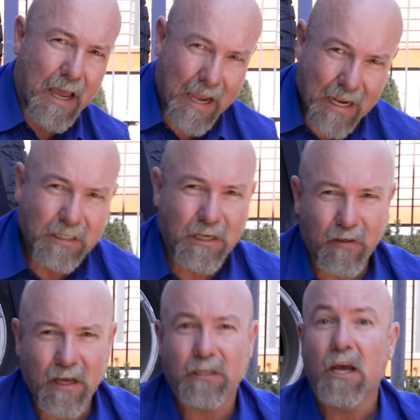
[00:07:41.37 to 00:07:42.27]
into
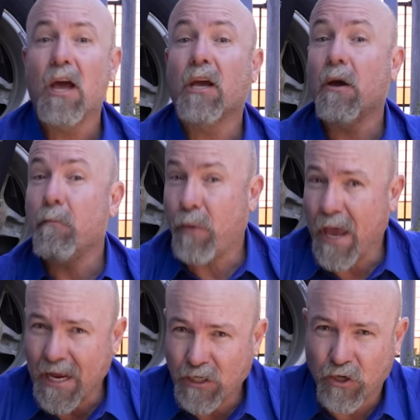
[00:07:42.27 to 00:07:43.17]
this
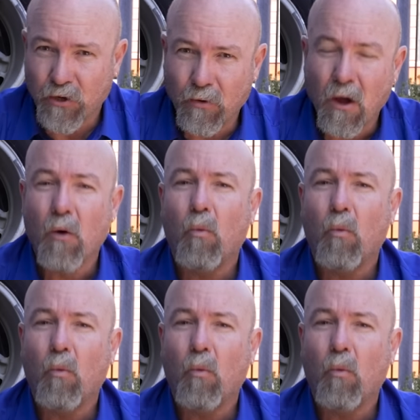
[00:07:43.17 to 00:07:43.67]
compared to